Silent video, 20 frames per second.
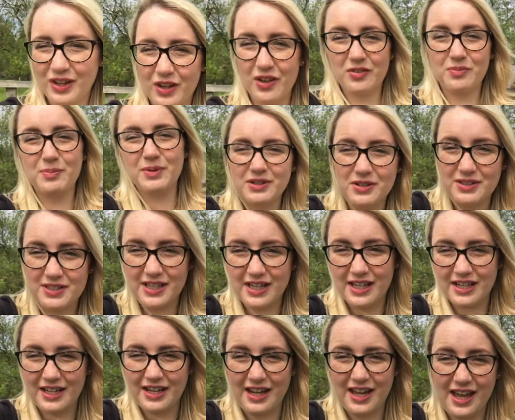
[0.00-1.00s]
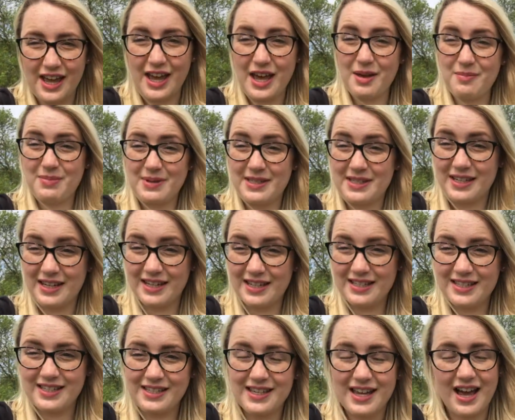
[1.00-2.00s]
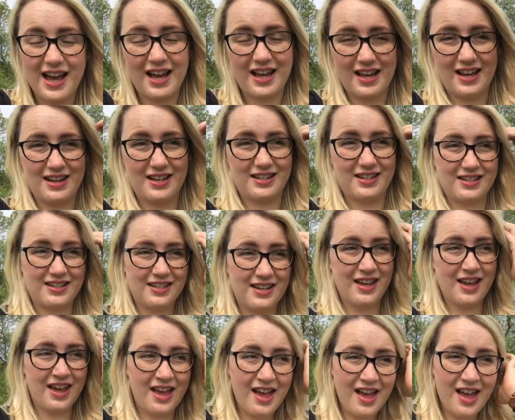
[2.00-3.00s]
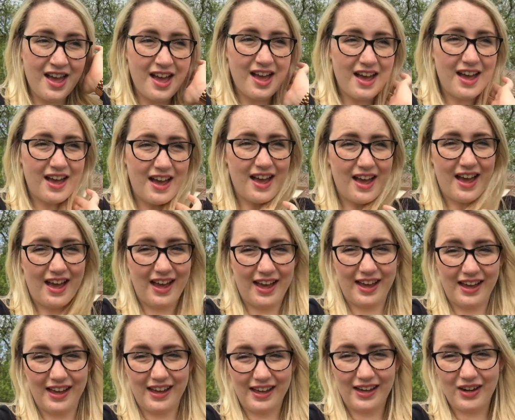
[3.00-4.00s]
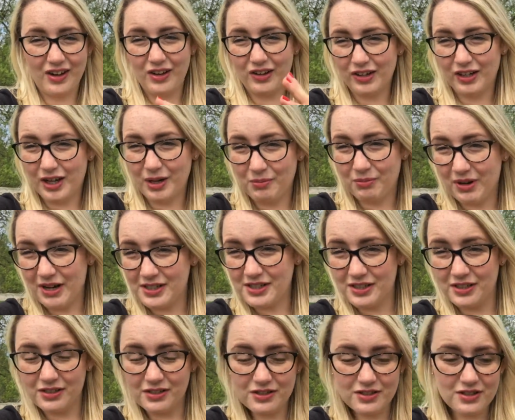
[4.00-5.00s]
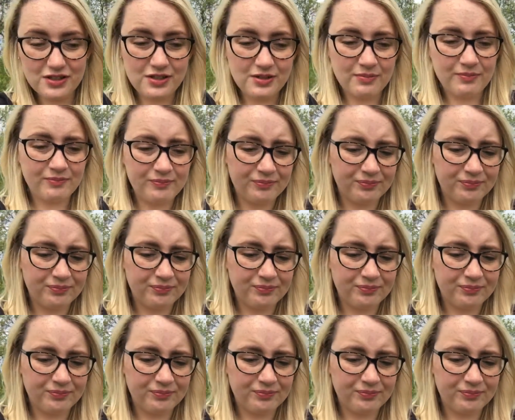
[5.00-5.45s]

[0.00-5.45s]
of building a business and a online presence,